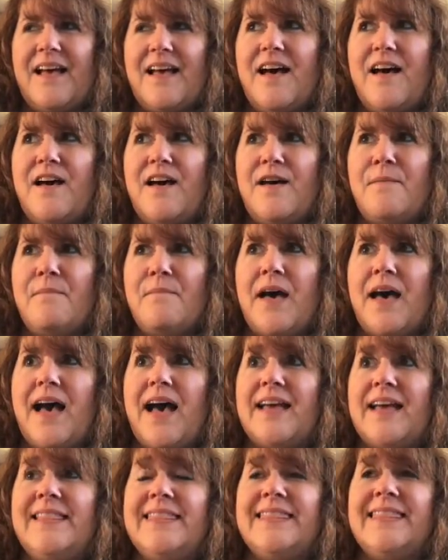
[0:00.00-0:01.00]

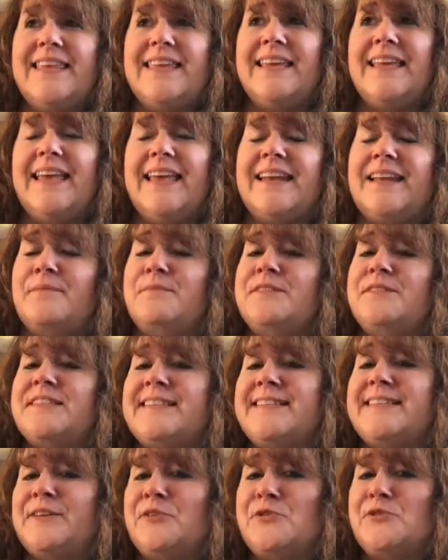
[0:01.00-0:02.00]
I think, and I'm
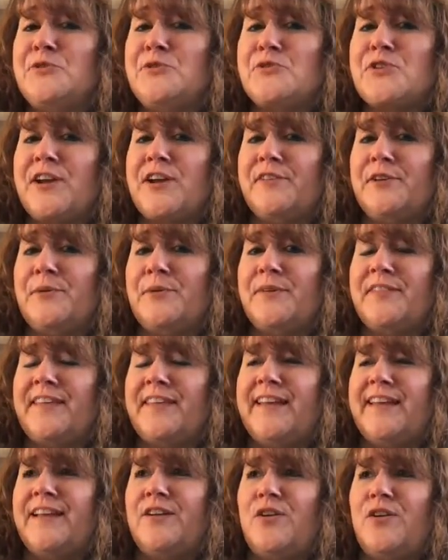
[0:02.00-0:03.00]
still struggling with
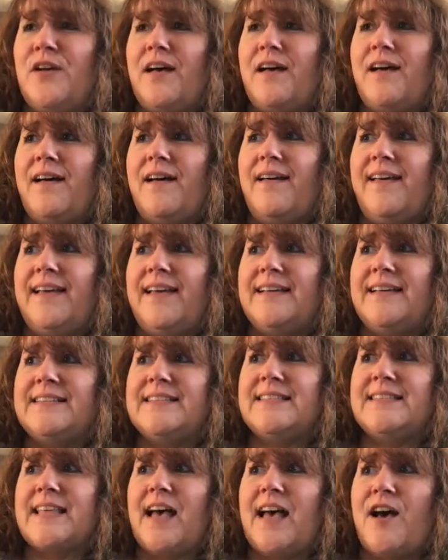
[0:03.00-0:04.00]
it,
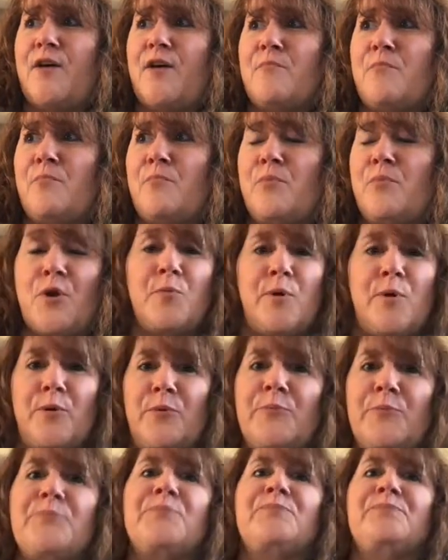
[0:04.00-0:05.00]
is
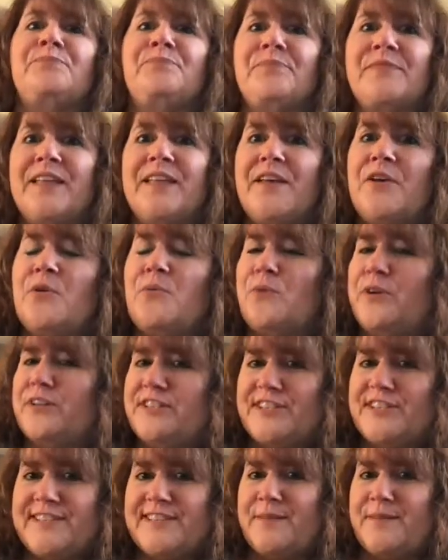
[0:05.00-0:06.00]
promo,
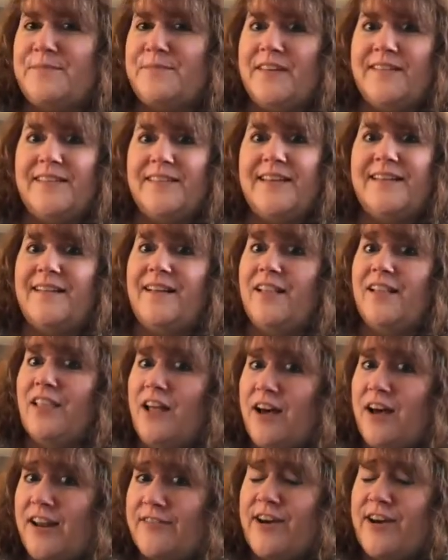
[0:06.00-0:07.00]
which is something that a
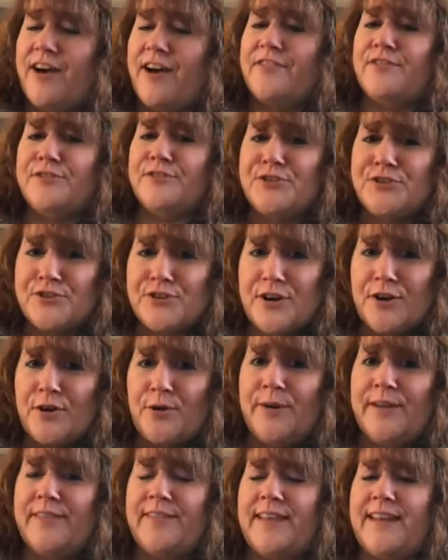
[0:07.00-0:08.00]
lot of authors
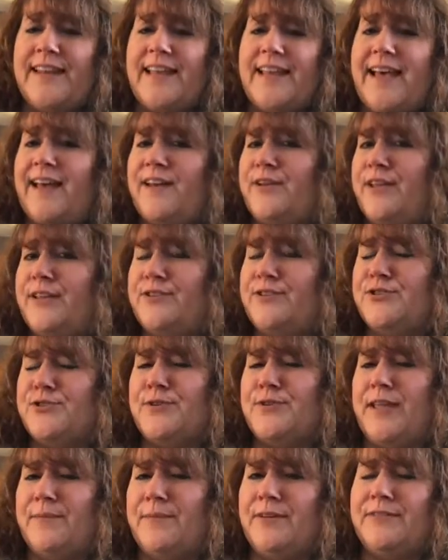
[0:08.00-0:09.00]
struggle with, and how to get your
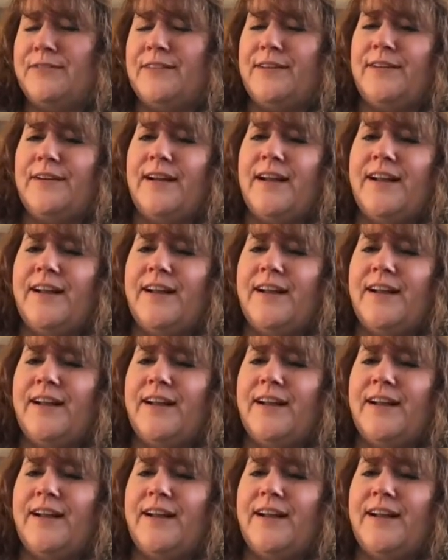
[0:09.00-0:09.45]
name out there.